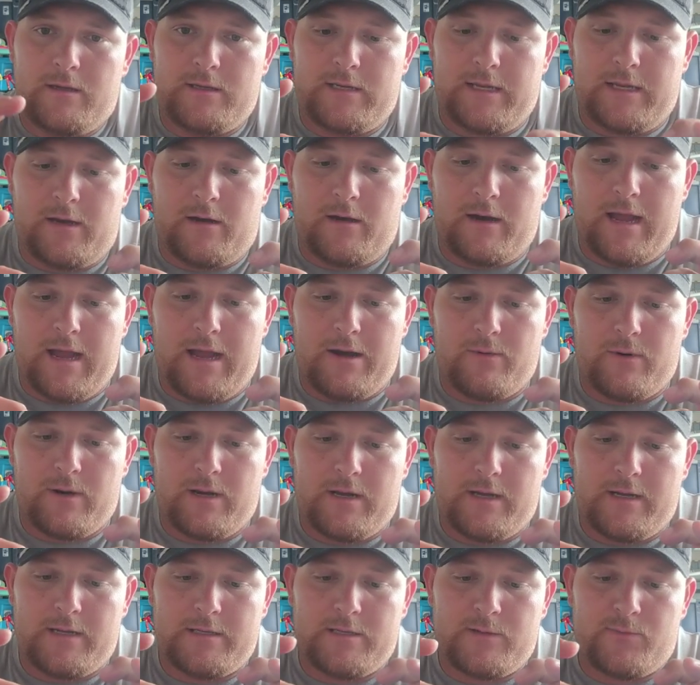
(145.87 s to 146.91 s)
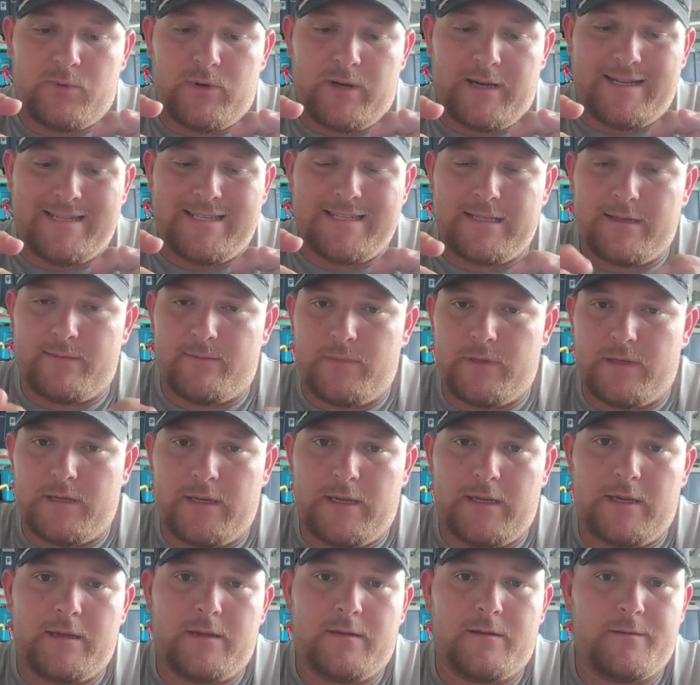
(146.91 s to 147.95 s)
Take your guide rod, spring
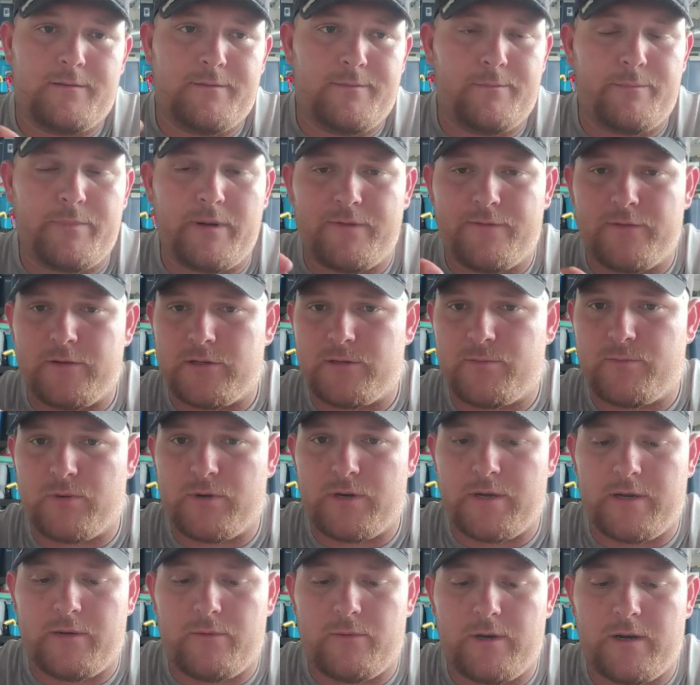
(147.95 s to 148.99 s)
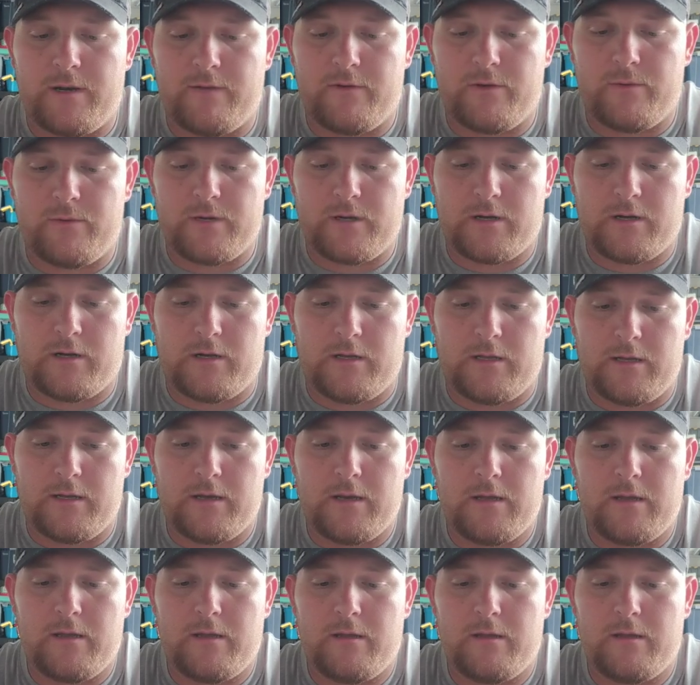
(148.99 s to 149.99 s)
assembly, buffer spring, whatever you want to call it.